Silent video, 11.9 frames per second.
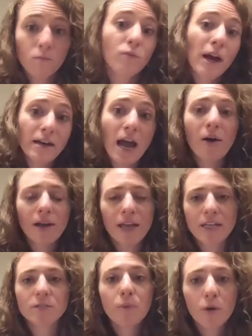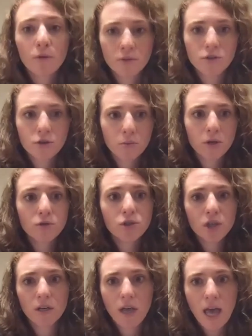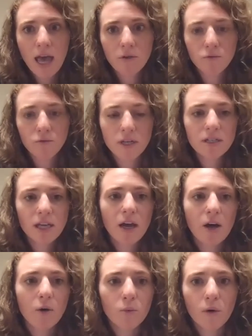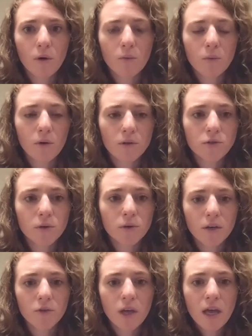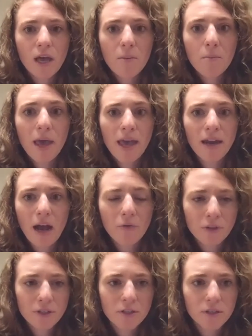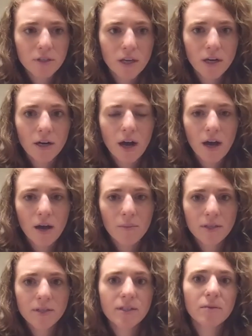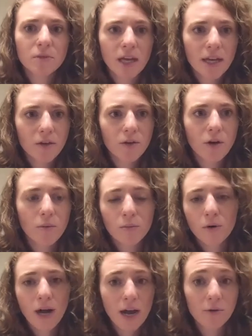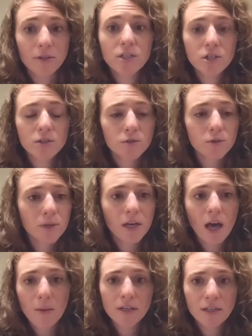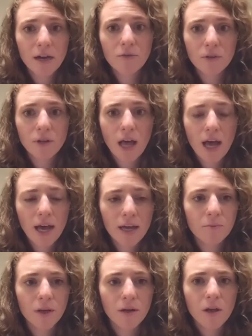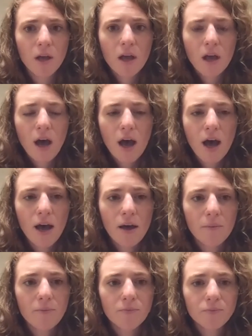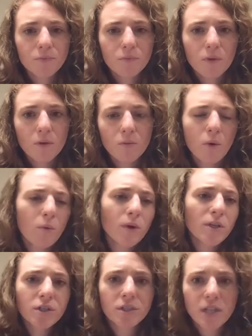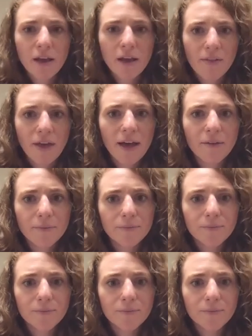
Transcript: right now, I guess, both distribution and retail will, will sort of pan out this year? Um, it seems like, you know, more acquisitions will be coming down the line, but um, what's your take on that?